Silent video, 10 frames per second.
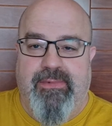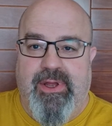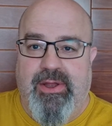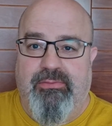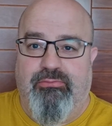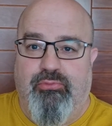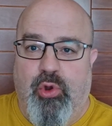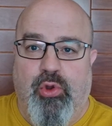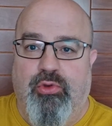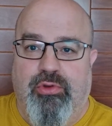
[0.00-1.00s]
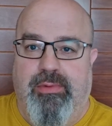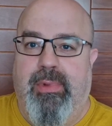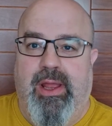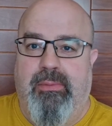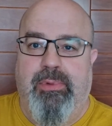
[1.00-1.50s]
a 100
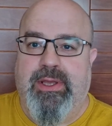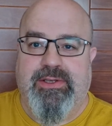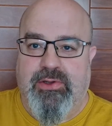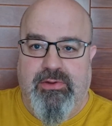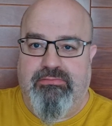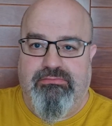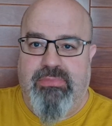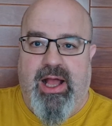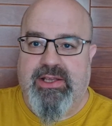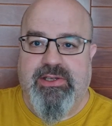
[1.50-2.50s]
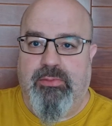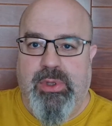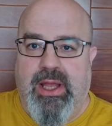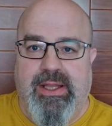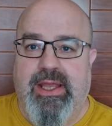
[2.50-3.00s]
megapixel
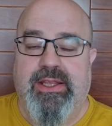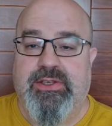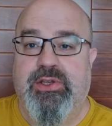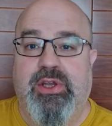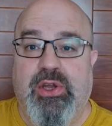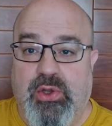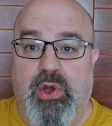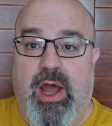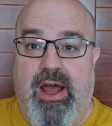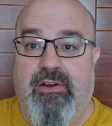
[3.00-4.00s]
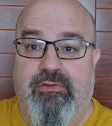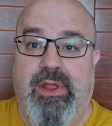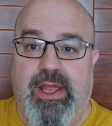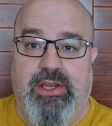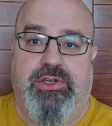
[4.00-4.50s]
Hasselblad. It's going to have
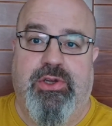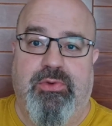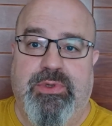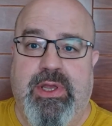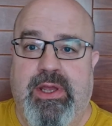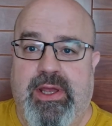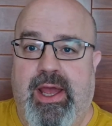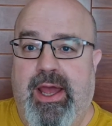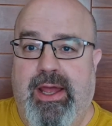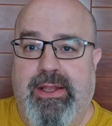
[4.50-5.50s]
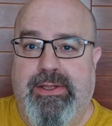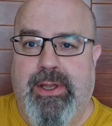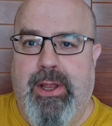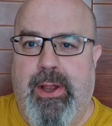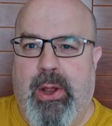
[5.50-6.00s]
issues, and
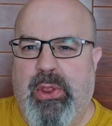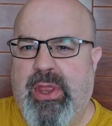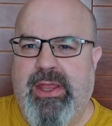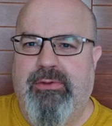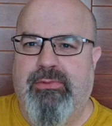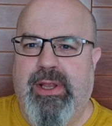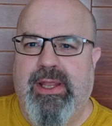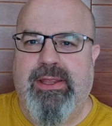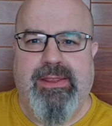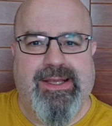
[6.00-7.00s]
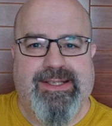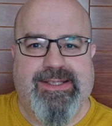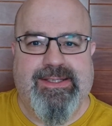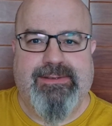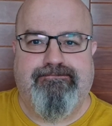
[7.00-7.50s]
I think really
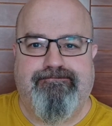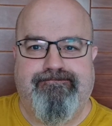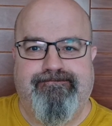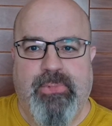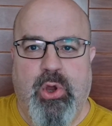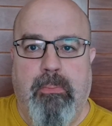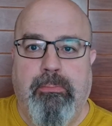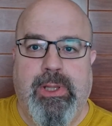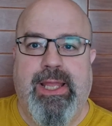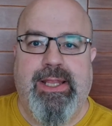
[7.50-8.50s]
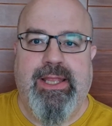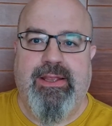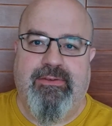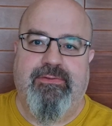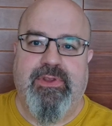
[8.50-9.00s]
that's
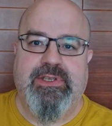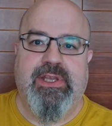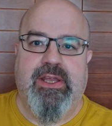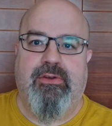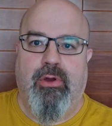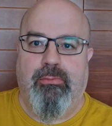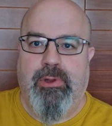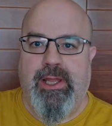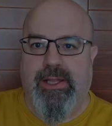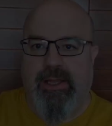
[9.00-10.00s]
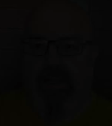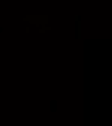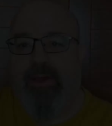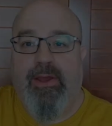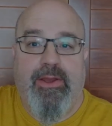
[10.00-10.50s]
complaining for the sake of complaining.
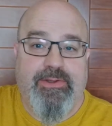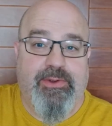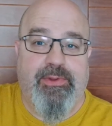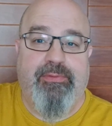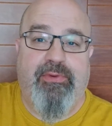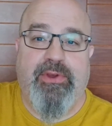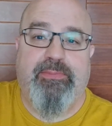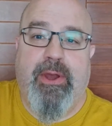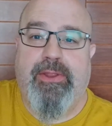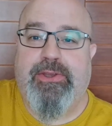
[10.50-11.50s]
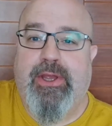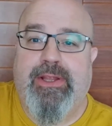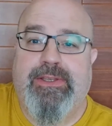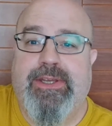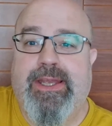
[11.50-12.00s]
So the first part of the
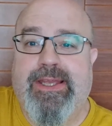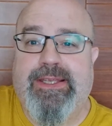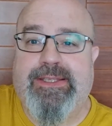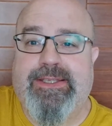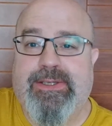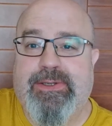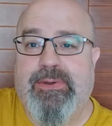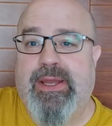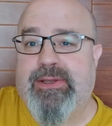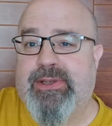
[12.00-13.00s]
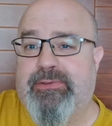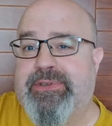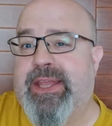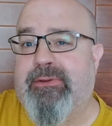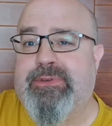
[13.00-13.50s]
challenge is to get ourselves
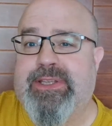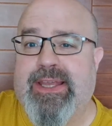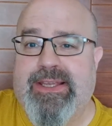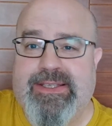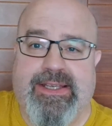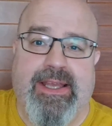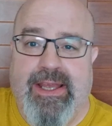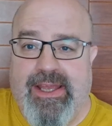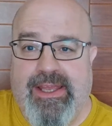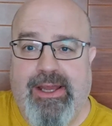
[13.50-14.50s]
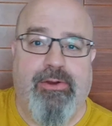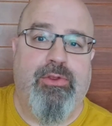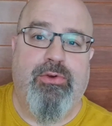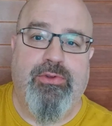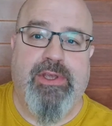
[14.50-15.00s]
downstairs, get on
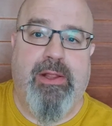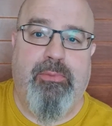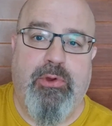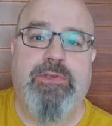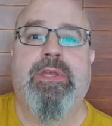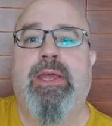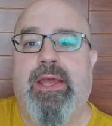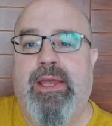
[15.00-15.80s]
the hotel bus,